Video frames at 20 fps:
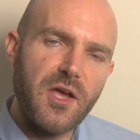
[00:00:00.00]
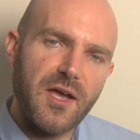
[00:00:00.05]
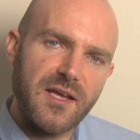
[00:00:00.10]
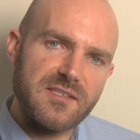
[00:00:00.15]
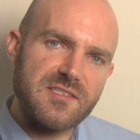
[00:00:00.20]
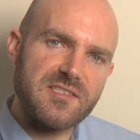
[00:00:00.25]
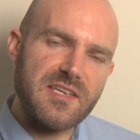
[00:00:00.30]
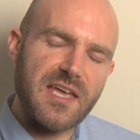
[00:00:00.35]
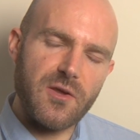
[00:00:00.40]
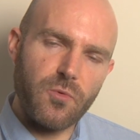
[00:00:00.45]

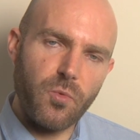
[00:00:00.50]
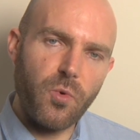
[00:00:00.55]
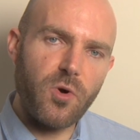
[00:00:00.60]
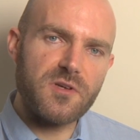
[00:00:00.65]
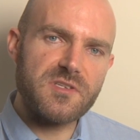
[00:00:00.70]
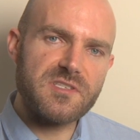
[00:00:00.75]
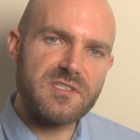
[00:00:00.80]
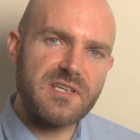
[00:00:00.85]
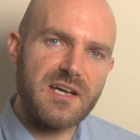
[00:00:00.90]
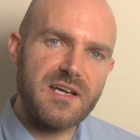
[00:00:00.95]
and say,
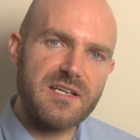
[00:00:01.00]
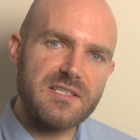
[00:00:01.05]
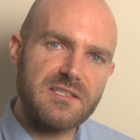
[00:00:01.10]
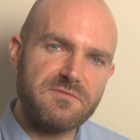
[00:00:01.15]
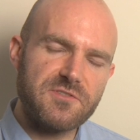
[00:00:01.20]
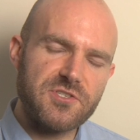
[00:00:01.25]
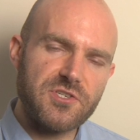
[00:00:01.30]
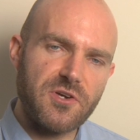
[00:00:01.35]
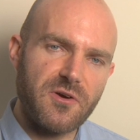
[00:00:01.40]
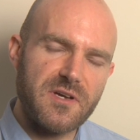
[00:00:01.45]
what size
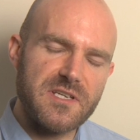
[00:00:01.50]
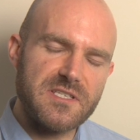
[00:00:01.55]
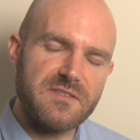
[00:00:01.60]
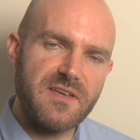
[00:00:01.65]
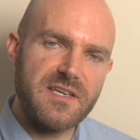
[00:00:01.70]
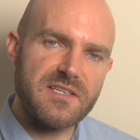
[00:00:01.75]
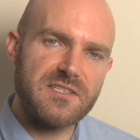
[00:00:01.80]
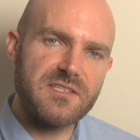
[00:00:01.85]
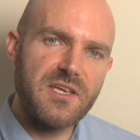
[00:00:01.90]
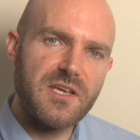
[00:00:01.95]
of shot is
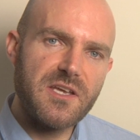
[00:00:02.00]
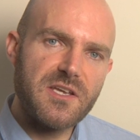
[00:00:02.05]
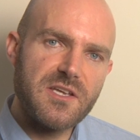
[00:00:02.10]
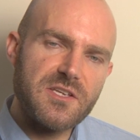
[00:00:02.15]
this?